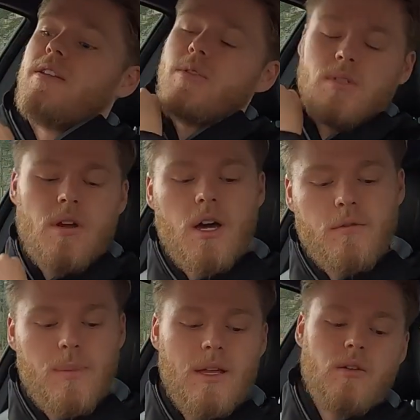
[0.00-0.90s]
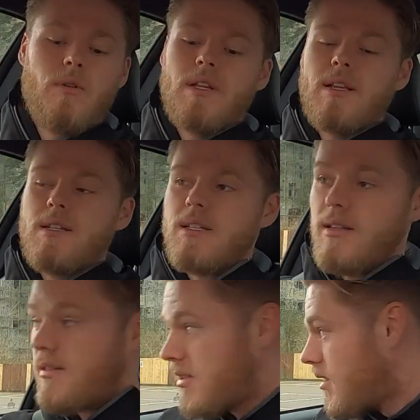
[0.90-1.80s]
So it's kind of a bit annoying in that
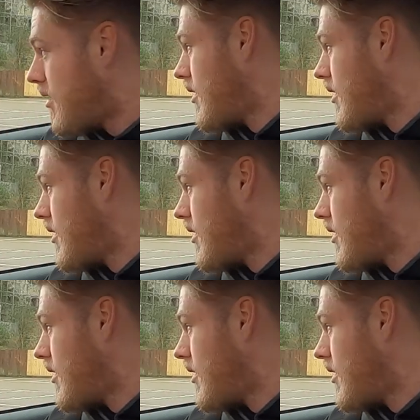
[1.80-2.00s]
sense.